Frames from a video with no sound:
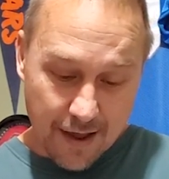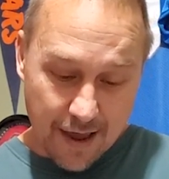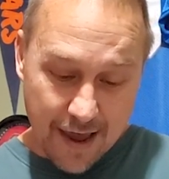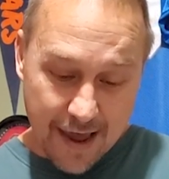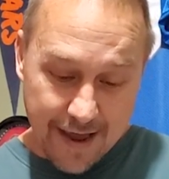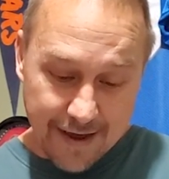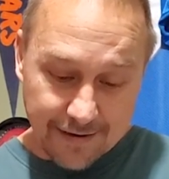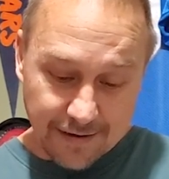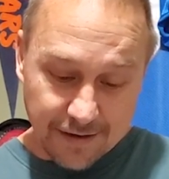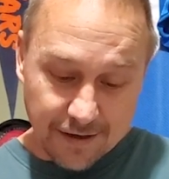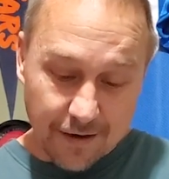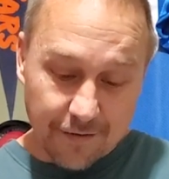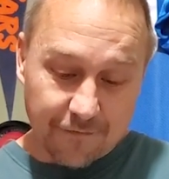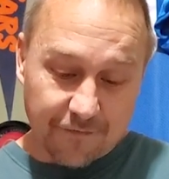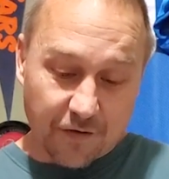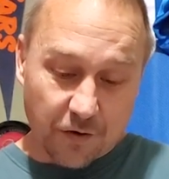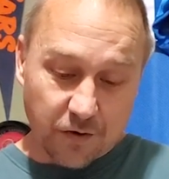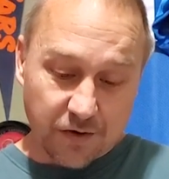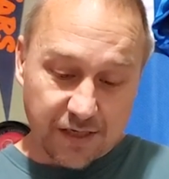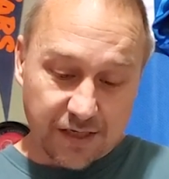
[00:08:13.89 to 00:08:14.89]
And
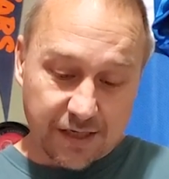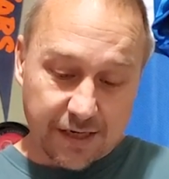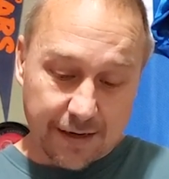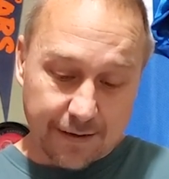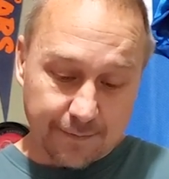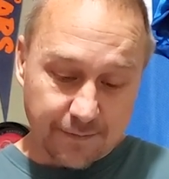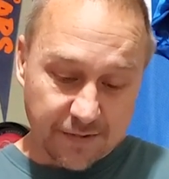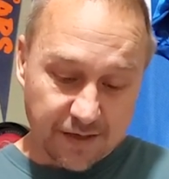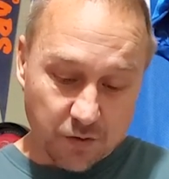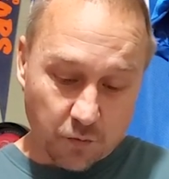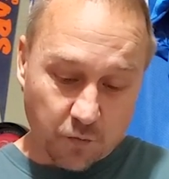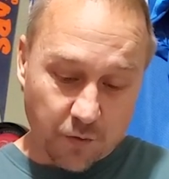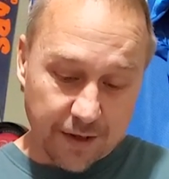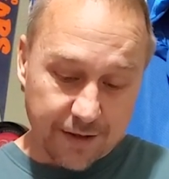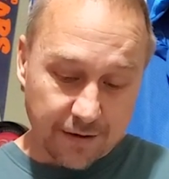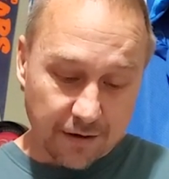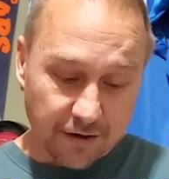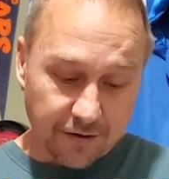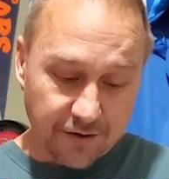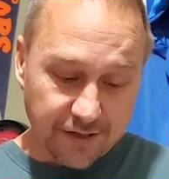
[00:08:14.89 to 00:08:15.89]
versus teams
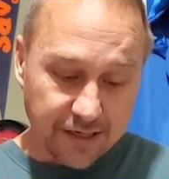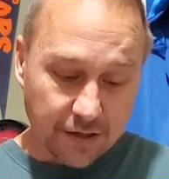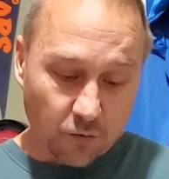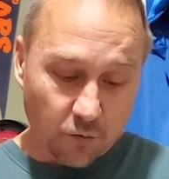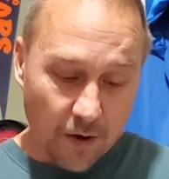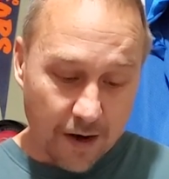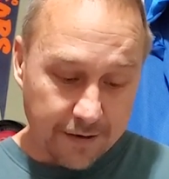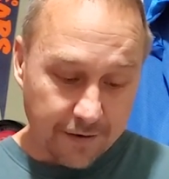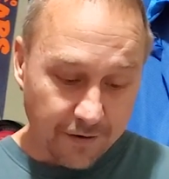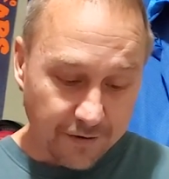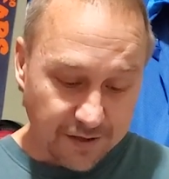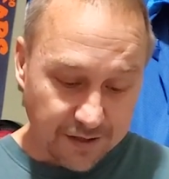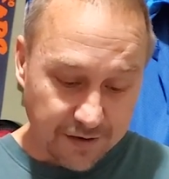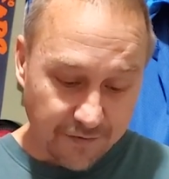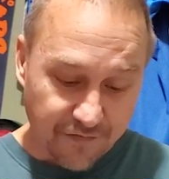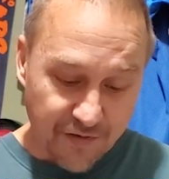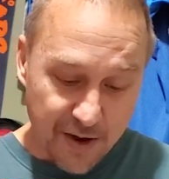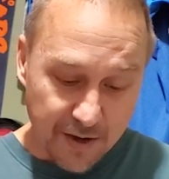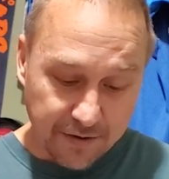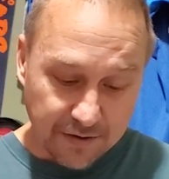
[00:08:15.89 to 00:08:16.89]
with losing records, the
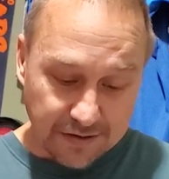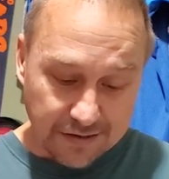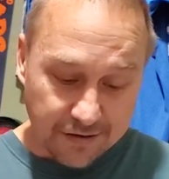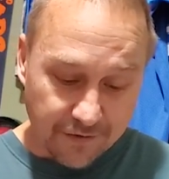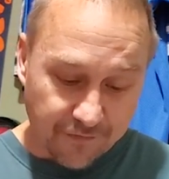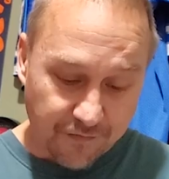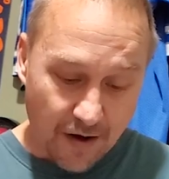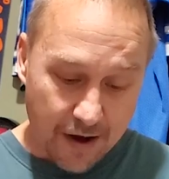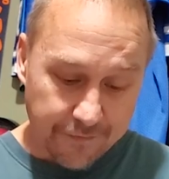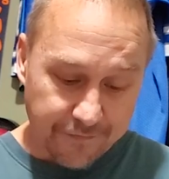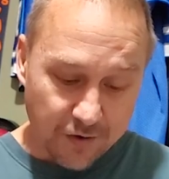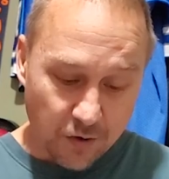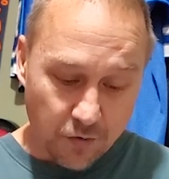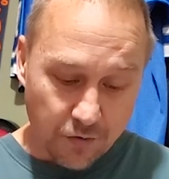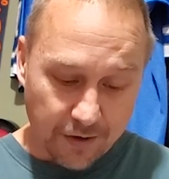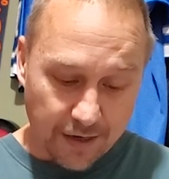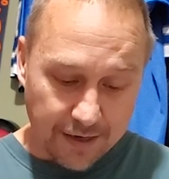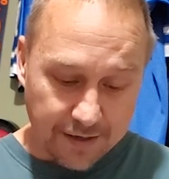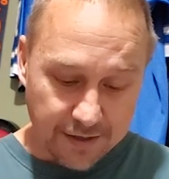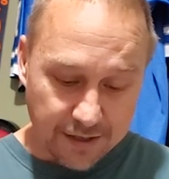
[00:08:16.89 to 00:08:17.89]
Falcons are 5-0
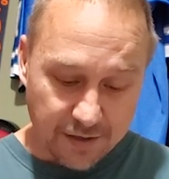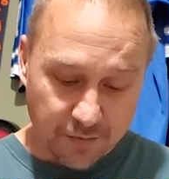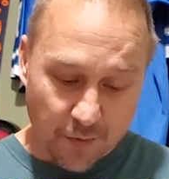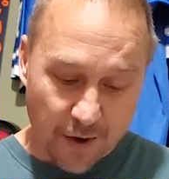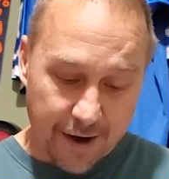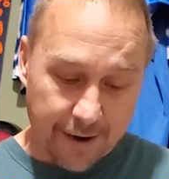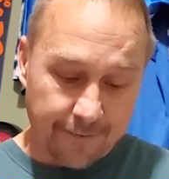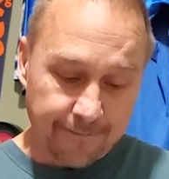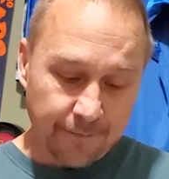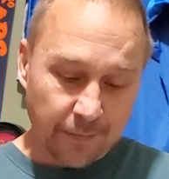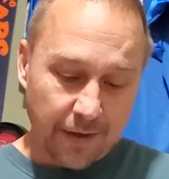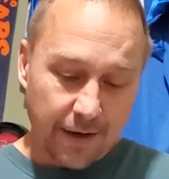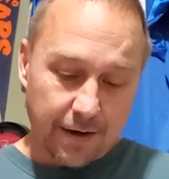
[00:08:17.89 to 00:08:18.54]
against spread.